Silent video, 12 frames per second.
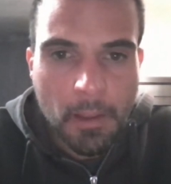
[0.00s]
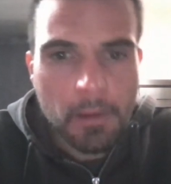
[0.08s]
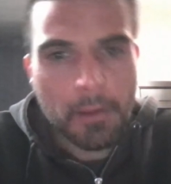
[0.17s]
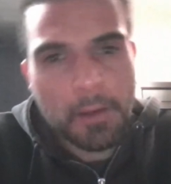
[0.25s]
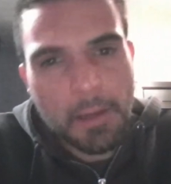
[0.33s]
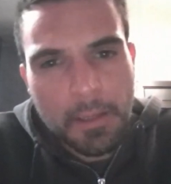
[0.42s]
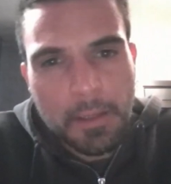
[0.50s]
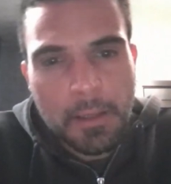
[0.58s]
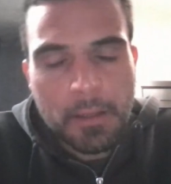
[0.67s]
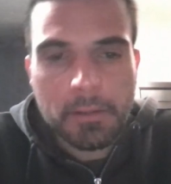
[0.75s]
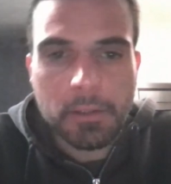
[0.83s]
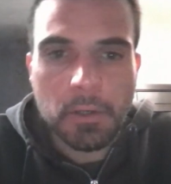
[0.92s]
Luckily,
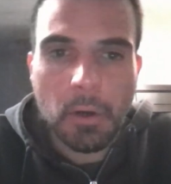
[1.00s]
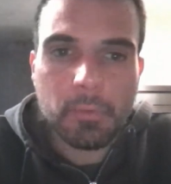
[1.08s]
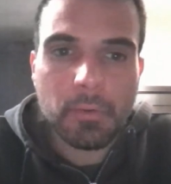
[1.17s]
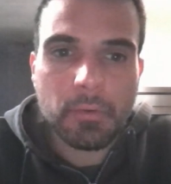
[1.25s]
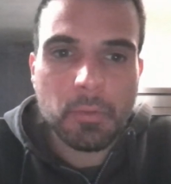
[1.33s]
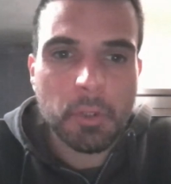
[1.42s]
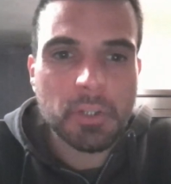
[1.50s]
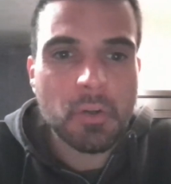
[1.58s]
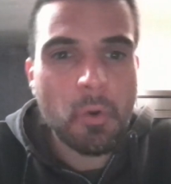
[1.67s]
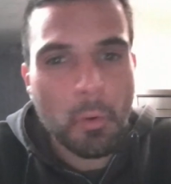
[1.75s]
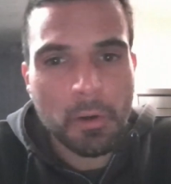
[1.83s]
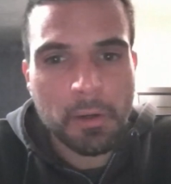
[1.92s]
they're also somewhat
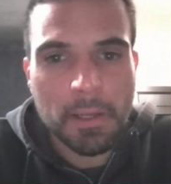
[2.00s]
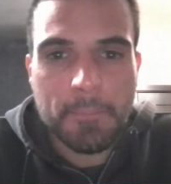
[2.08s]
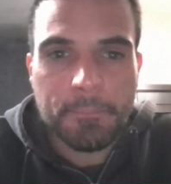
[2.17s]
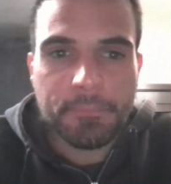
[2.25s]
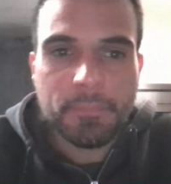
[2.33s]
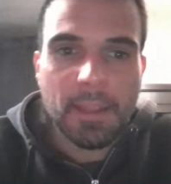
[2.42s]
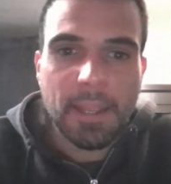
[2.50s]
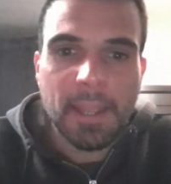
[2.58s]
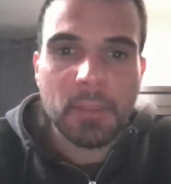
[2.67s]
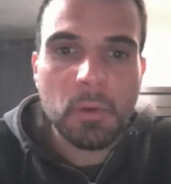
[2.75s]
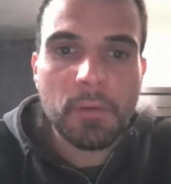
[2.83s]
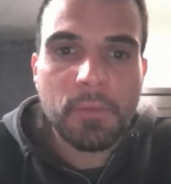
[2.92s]
cowardly
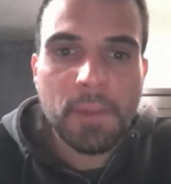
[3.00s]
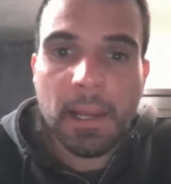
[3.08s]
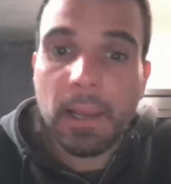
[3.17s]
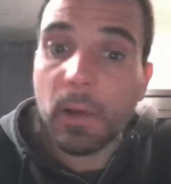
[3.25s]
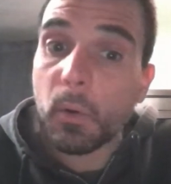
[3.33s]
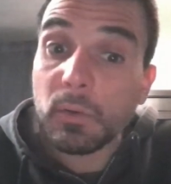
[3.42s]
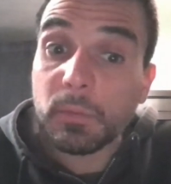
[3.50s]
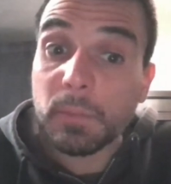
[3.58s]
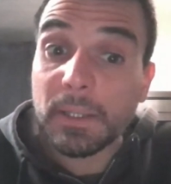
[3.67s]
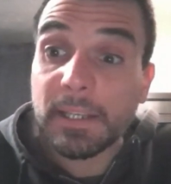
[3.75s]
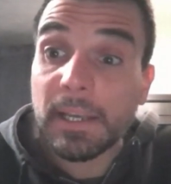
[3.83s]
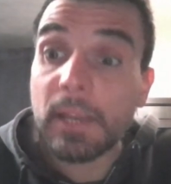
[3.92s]
and will feel
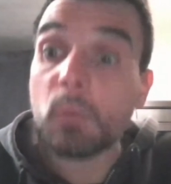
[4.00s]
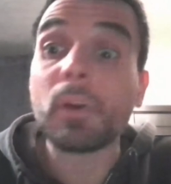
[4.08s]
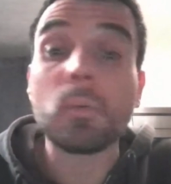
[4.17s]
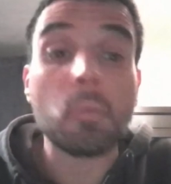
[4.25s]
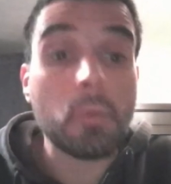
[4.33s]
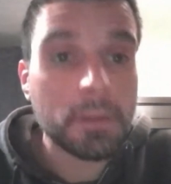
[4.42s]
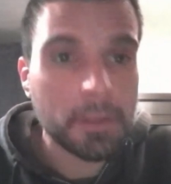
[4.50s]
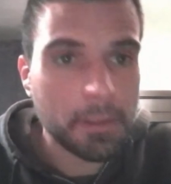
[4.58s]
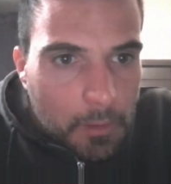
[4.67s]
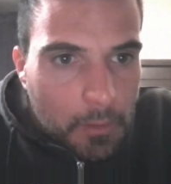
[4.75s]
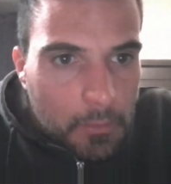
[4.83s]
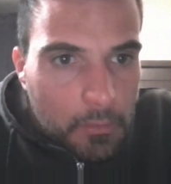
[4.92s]
automatically when wounded.
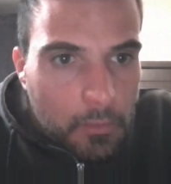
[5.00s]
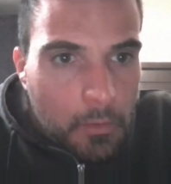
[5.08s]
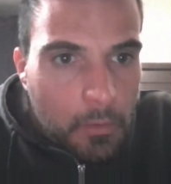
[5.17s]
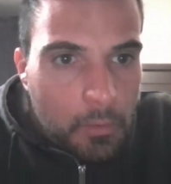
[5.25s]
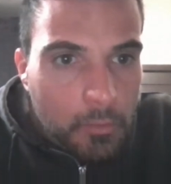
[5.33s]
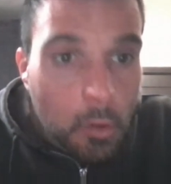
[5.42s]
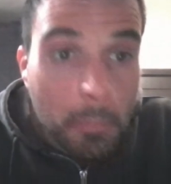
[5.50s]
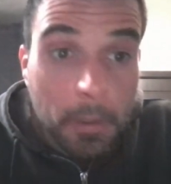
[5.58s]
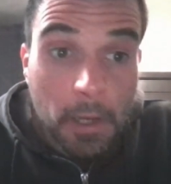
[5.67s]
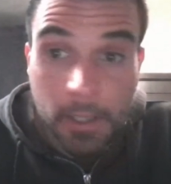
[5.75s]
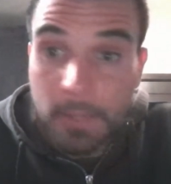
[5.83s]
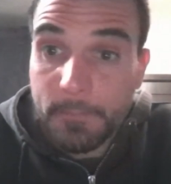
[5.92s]
So no
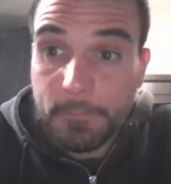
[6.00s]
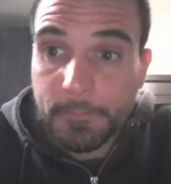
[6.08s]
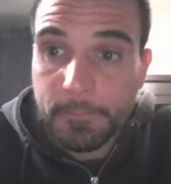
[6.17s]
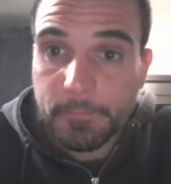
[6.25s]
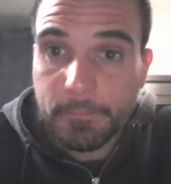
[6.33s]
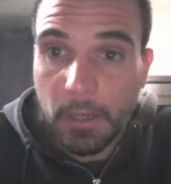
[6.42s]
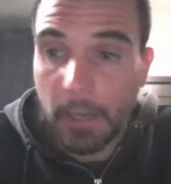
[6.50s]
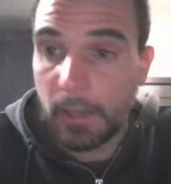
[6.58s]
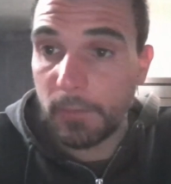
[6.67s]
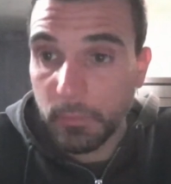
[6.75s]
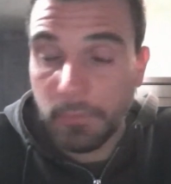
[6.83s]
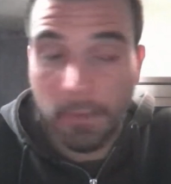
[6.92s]
parley, I
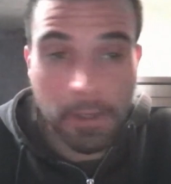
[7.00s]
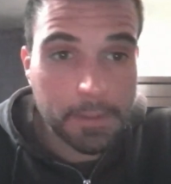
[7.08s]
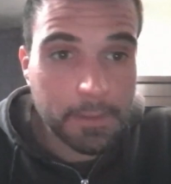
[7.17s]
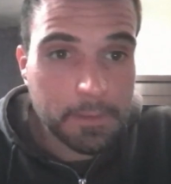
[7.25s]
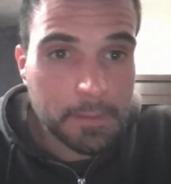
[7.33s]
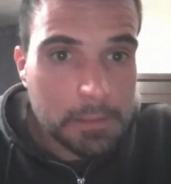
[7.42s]
have to fight it.